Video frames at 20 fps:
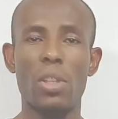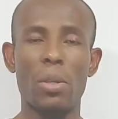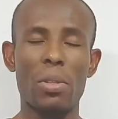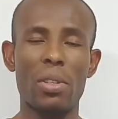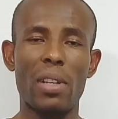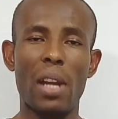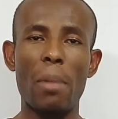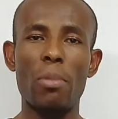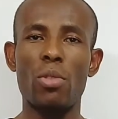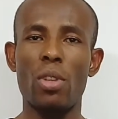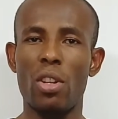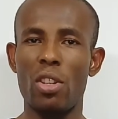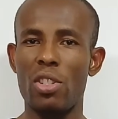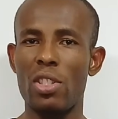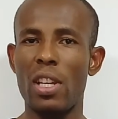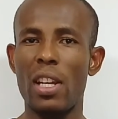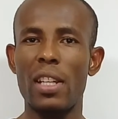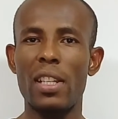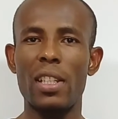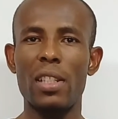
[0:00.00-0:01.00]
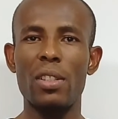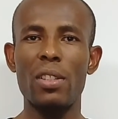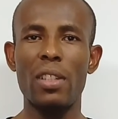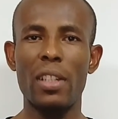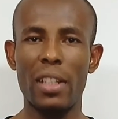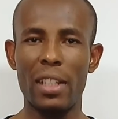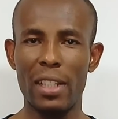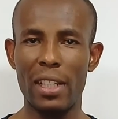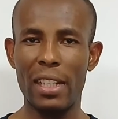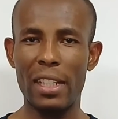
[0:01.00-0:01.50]
to subscribe to our
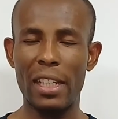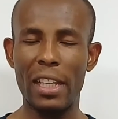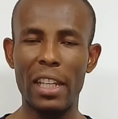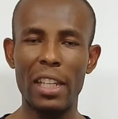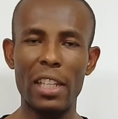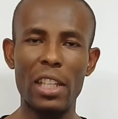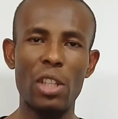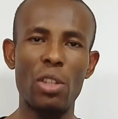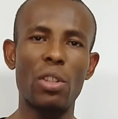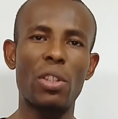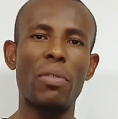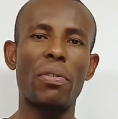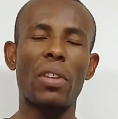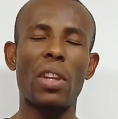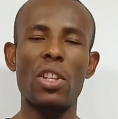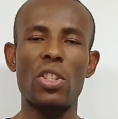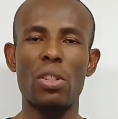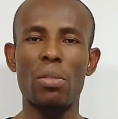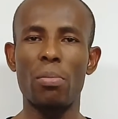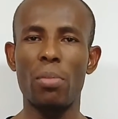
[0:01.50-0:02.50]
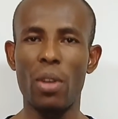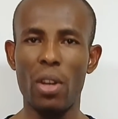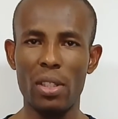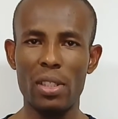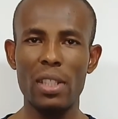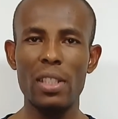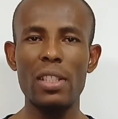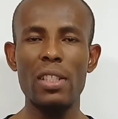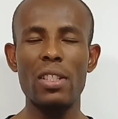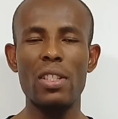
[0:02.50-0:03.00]
channel and hit the notification
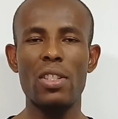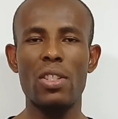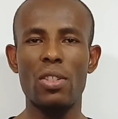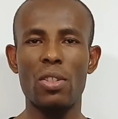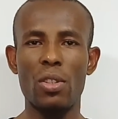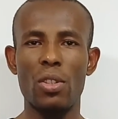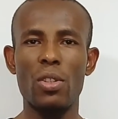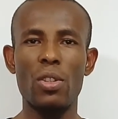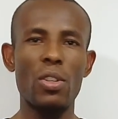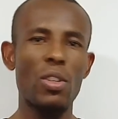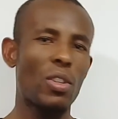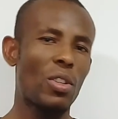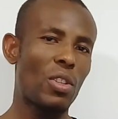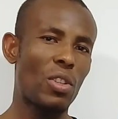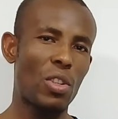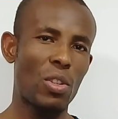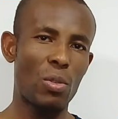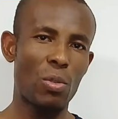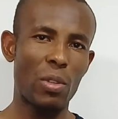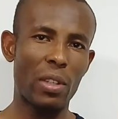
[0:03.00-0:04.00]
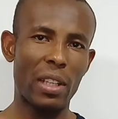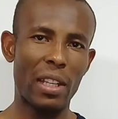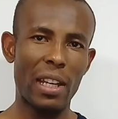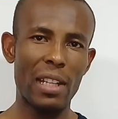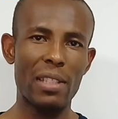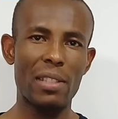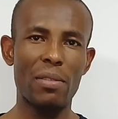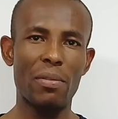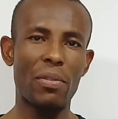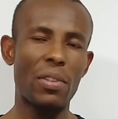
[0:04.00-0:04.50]
button so you will
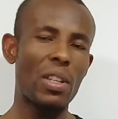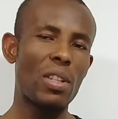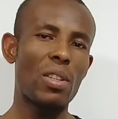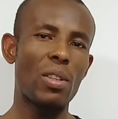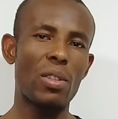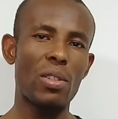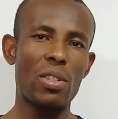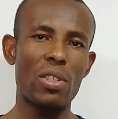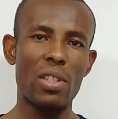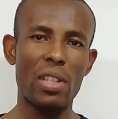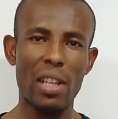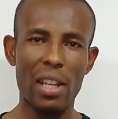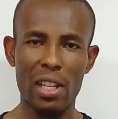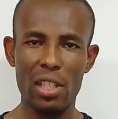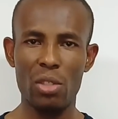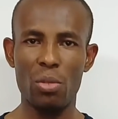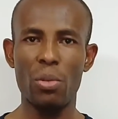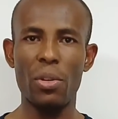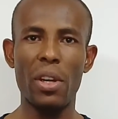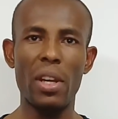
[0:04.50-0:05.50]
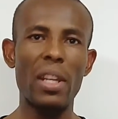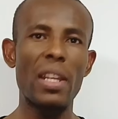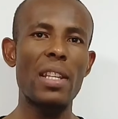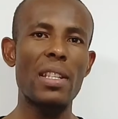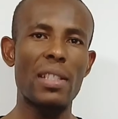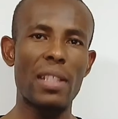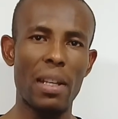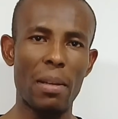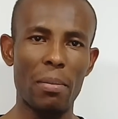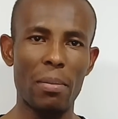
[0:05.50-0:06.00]
get videos as we
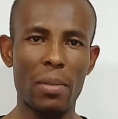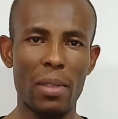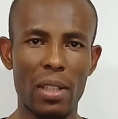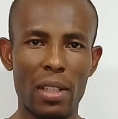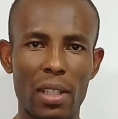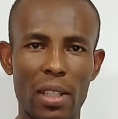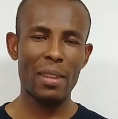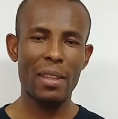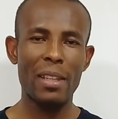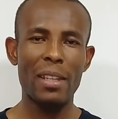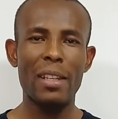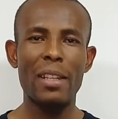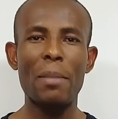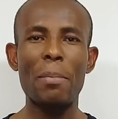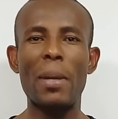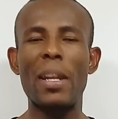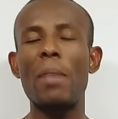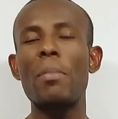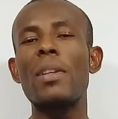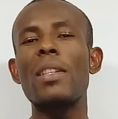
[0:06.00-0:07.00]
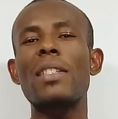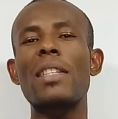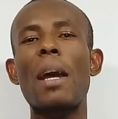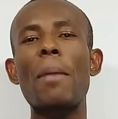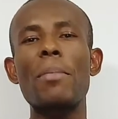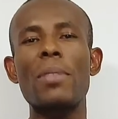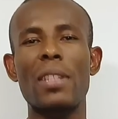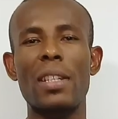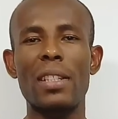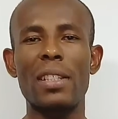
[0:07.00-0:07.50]
release them. My name is
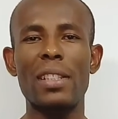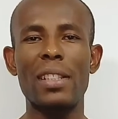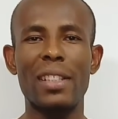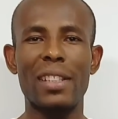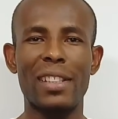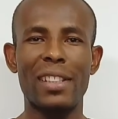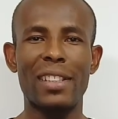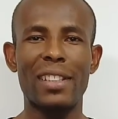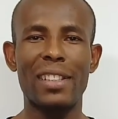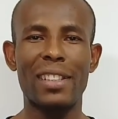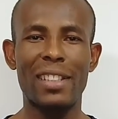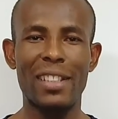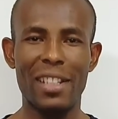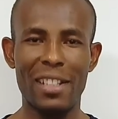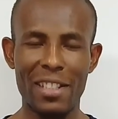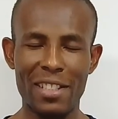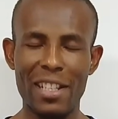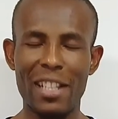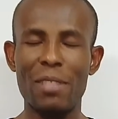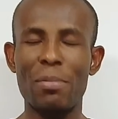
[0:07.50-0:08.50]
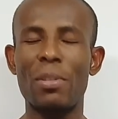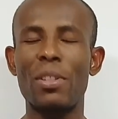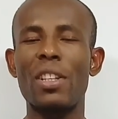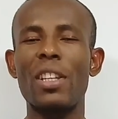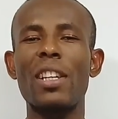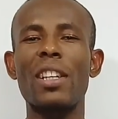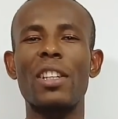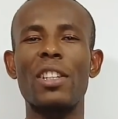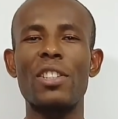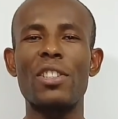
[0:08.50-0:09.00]
Samson and this has
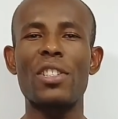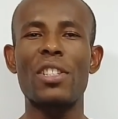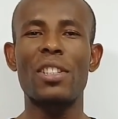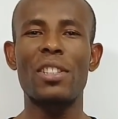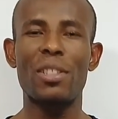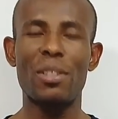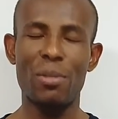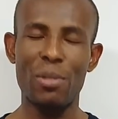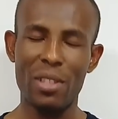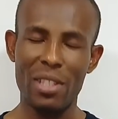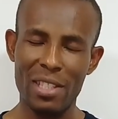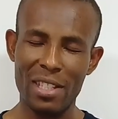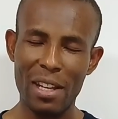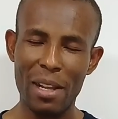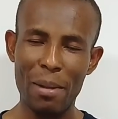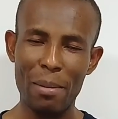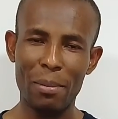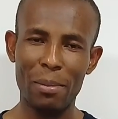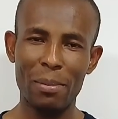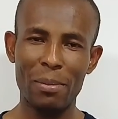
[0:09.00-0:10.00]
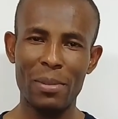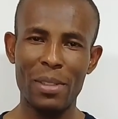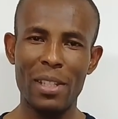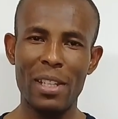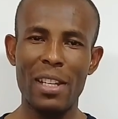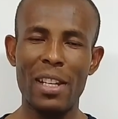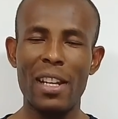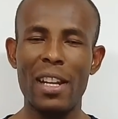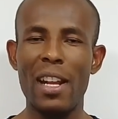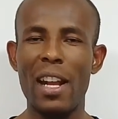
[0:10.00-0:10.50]
been English with Sam.
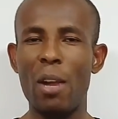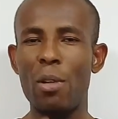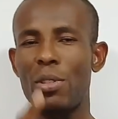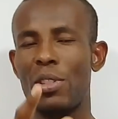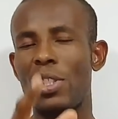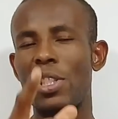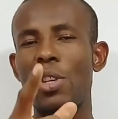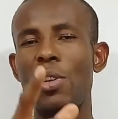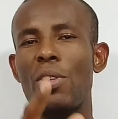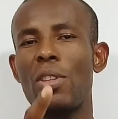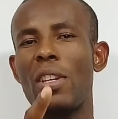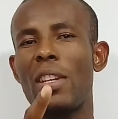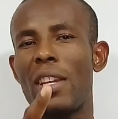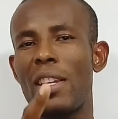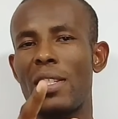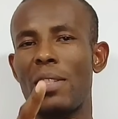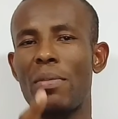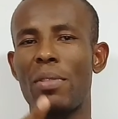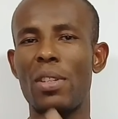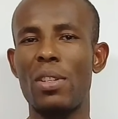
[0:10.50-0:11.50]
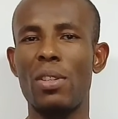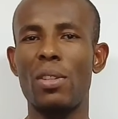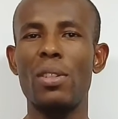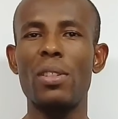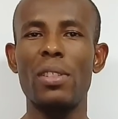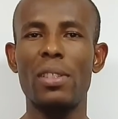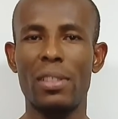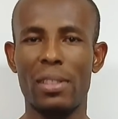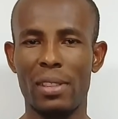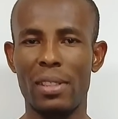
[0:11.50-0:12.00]
I will see you in the next
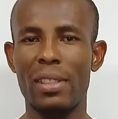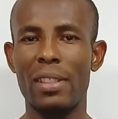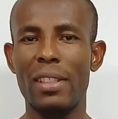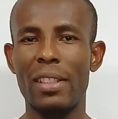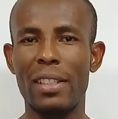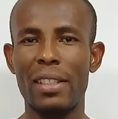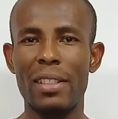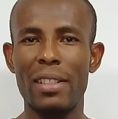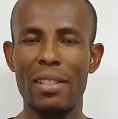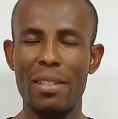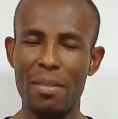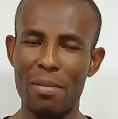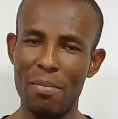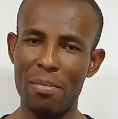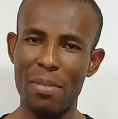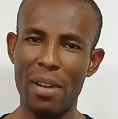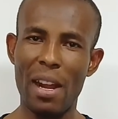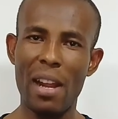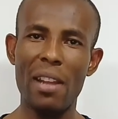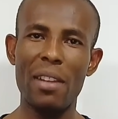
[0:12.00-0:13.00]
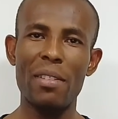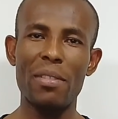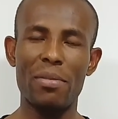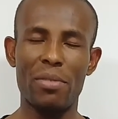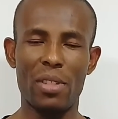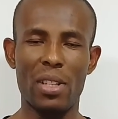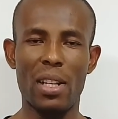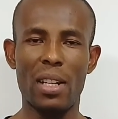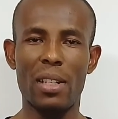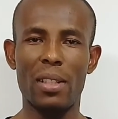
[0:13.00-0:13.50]
video. Bye
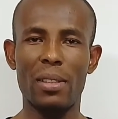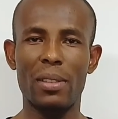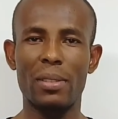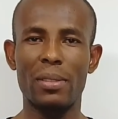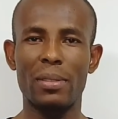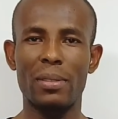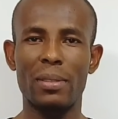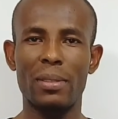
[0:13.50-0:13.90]
for now.